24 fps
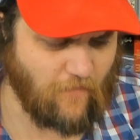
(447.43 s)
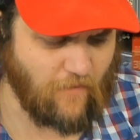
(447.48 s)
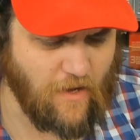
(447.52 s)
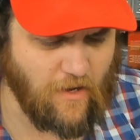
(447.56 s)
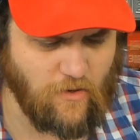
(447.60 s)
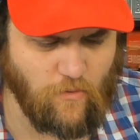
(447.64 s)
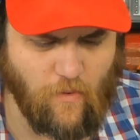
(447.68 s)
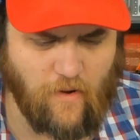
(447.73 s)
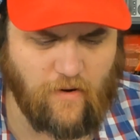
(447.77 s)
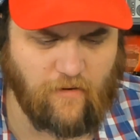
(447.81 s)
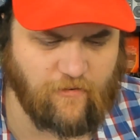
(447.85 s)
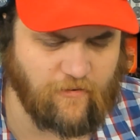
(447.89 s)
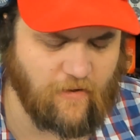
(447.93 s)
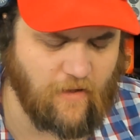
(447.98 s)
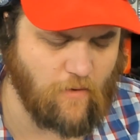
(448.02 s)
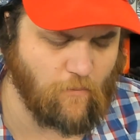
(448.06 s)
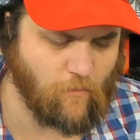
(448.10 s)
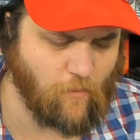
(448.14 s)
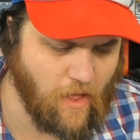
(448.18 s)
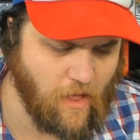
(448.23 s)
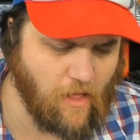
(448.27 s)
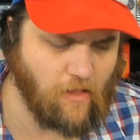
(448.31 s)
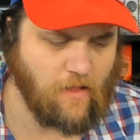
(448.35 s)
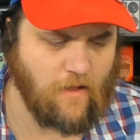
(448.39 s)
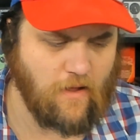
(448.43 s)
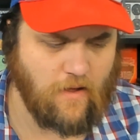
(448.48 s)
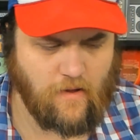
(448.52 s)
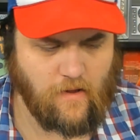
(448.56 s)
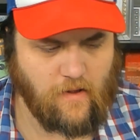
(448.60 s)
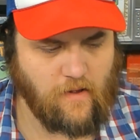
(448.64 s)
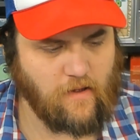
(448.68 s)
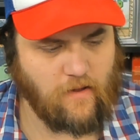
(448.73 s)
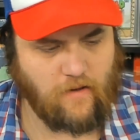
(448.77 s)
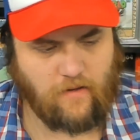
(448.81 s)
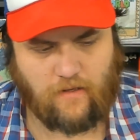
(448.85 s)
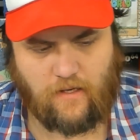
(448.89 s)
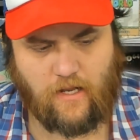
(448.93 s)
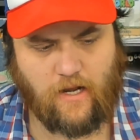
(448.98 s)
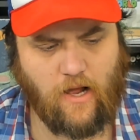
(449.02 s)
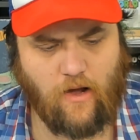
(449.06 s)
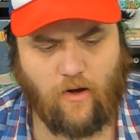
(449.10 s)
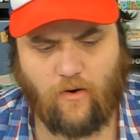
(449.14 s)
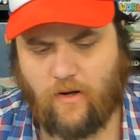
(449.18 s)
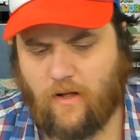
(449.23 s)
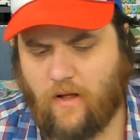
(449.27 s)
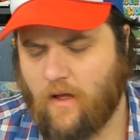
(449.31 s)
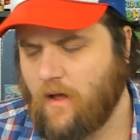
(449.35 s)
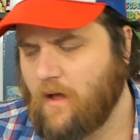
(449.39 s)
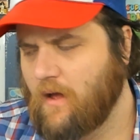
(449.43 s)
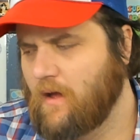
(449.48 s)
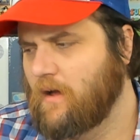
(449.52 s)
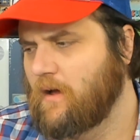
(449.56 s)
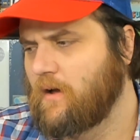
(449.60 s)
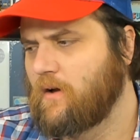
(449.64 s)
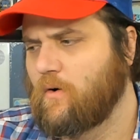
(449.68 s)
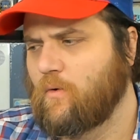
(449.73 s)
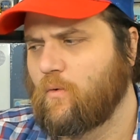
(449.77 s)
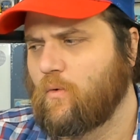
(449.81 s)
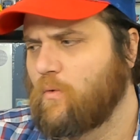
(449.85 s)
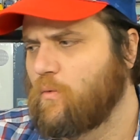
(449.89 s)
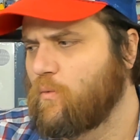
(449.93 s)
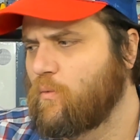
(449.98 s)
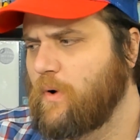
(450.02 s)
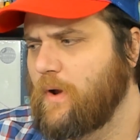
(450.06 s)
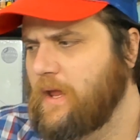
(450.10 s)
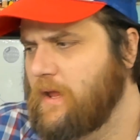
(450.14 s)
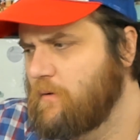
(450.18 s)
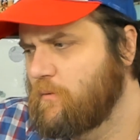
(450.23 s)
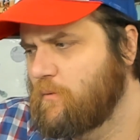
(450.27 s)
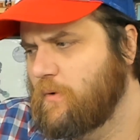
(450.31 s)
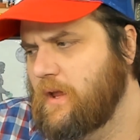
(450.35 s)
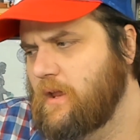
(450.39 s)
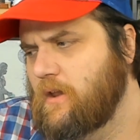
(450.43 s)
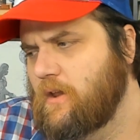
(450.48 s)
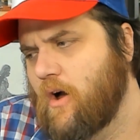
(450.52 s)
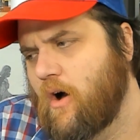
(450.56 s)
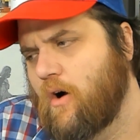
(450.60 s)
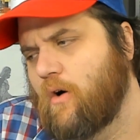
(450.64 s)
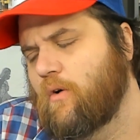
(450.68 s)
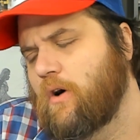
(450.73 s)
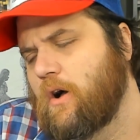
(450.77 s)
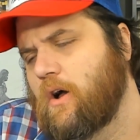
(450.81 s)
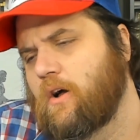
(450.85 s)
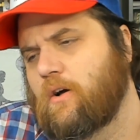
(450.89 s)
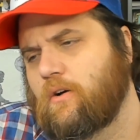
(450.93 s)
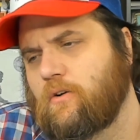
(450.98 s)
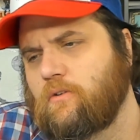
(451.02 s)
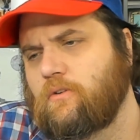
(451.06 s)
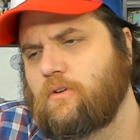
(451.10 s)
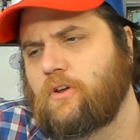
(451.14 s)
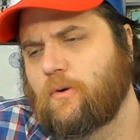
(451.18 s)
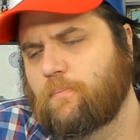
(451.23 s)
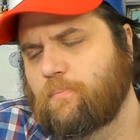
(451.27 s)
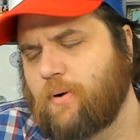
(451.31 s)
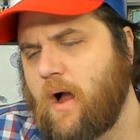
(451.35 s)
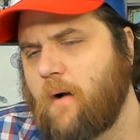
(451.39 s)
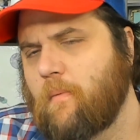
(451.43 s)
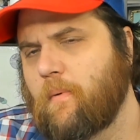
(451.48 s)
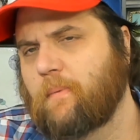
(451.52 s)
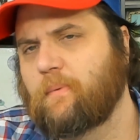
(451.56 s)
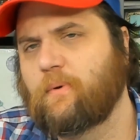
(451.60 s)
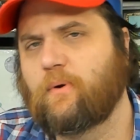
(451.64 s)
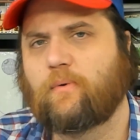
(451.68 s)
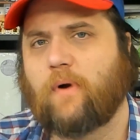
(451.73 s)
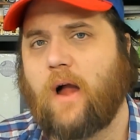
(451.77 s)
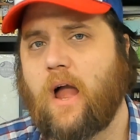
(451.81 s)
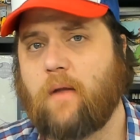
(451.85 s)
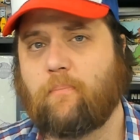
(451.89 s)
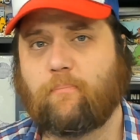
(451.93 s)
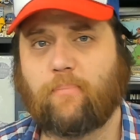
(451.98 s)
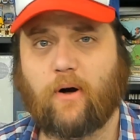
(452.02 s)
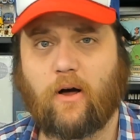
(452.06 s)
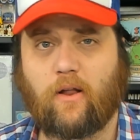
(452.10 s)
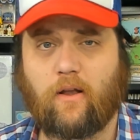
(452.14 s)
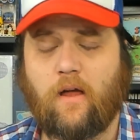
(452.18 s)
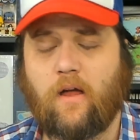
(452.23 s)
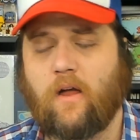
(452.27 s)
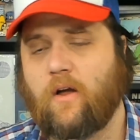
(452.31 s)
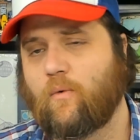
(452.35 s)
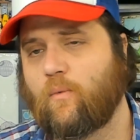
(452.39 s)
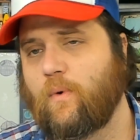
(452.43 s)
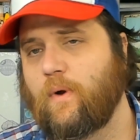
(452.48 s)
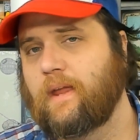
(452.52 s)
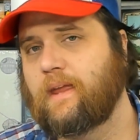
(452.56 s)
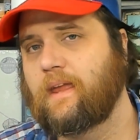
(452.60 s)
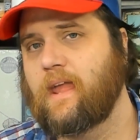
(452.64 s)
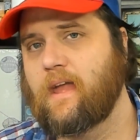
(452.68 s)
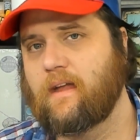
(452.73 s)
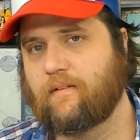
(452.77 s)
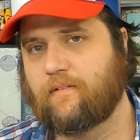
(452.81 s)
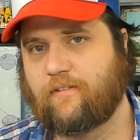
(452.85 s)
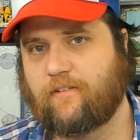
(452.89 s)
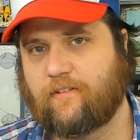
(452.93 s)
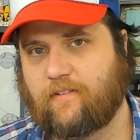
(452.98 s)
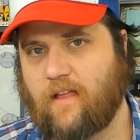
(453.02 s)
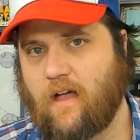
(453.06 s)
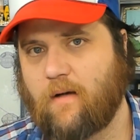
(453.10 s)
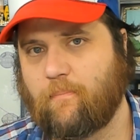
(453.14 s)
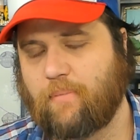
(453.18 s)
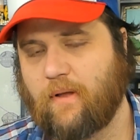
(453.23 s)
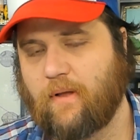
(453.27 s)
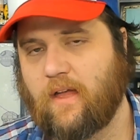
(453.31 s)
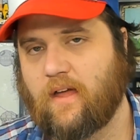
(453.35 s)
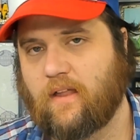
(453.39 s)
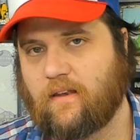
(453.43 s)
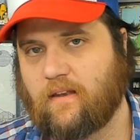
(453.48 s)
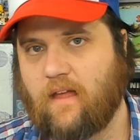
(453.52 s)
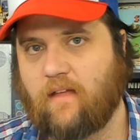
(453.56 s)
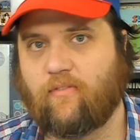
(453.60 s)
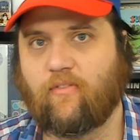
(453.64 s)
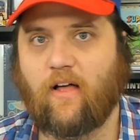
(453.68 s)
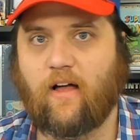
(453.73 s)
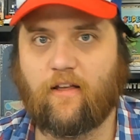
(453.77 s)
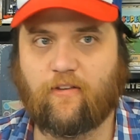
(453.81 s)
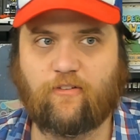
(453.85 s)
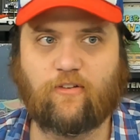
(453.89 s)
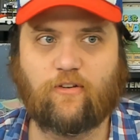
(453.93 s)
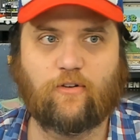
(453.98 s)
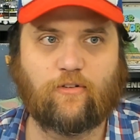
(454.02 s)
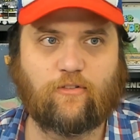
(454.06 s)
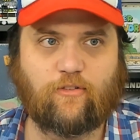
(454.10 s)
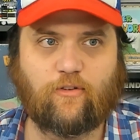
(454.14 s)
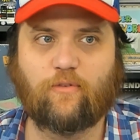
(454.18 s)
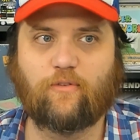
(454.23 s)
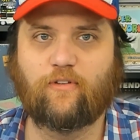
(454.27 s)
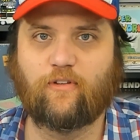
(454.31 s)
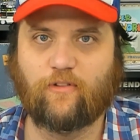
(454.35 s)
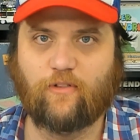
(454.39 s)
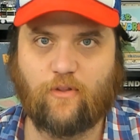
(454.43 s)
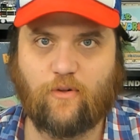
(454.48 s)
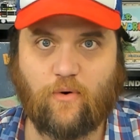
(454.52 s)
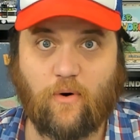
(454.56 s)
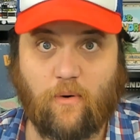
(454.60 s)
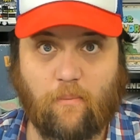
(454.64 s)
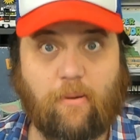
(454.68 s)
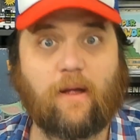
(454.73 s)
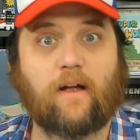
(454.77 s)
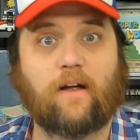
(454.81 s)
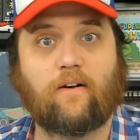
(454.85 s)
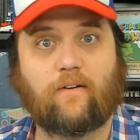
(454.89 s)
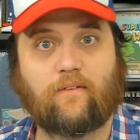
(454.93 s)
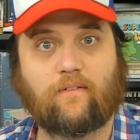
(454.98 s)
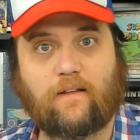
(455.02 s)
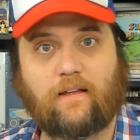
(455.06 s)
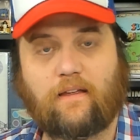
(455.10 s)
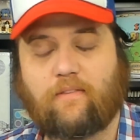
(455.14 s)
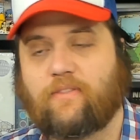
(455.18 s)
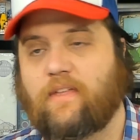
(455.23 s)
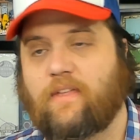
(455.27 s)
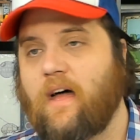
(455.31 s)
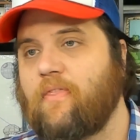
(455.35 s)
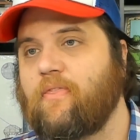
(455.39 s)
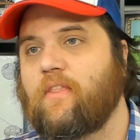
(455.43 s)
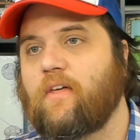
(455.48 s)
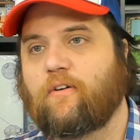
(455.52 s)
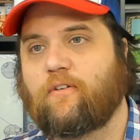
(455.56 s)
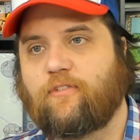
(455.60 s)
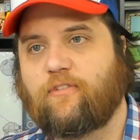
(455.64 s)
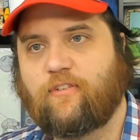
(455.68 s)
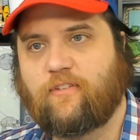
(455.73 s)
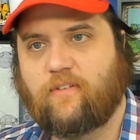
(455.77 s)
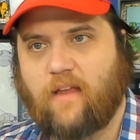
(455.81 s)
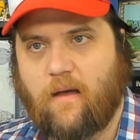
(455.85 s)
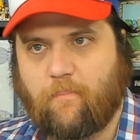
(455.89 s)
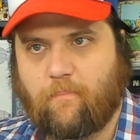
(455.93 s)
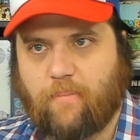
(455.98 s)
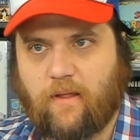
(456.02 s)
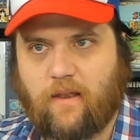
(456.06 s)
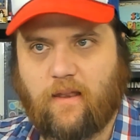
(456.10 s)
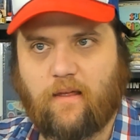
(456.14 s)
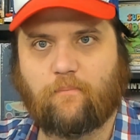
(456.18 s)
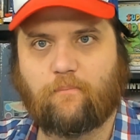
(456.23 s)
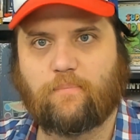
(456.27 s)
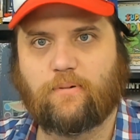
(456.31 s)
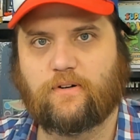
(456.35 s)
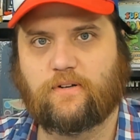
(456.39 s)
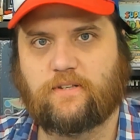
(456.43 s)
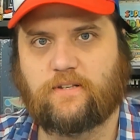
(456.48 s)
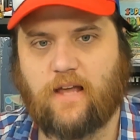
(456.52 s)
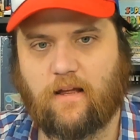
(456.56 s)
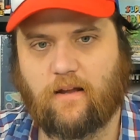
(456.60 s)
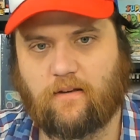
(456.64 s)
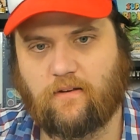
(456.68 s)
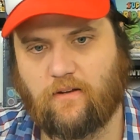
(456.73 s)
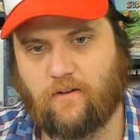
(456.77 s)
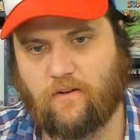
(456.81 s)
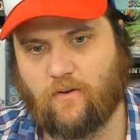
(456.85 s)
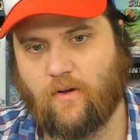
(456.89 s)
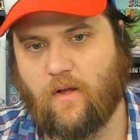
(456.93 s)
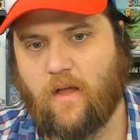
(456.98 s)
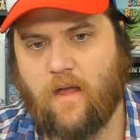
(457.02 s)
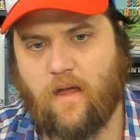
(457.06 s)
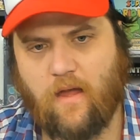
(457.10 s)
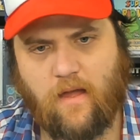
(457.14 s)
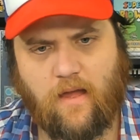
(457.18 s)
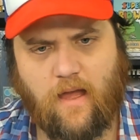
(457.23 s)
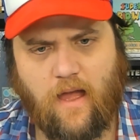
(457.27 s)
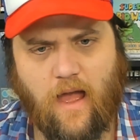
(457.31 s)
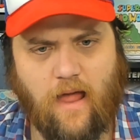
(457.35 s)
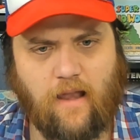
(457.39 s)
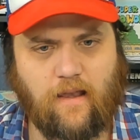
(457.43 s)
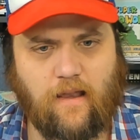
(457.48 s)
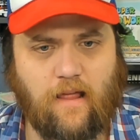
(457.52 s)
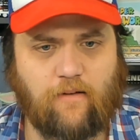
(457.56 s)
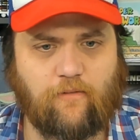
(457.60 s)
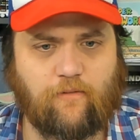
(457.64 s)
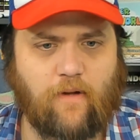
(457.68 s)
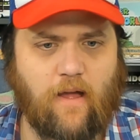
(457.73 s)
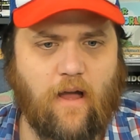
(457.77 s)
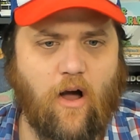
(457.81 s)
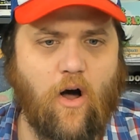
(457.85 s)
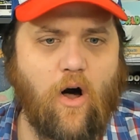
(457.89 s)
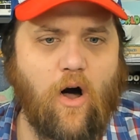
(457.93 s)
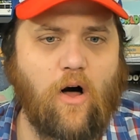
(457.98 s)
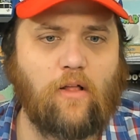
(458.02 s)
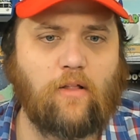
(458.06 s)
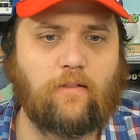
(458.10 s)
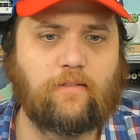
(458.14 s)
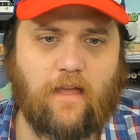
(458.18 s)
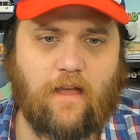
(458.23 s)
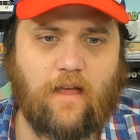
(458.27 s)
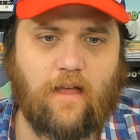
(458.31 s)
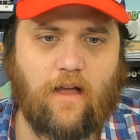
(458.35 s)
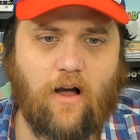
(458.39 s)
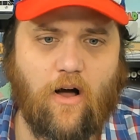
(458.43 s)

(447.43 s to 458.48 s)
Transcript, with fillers: You want to say, well, you know, we, we know... You're probably right, but we can't step in unless you're Susie Liu, apparently. Then they'll step in and protect you. And and all day,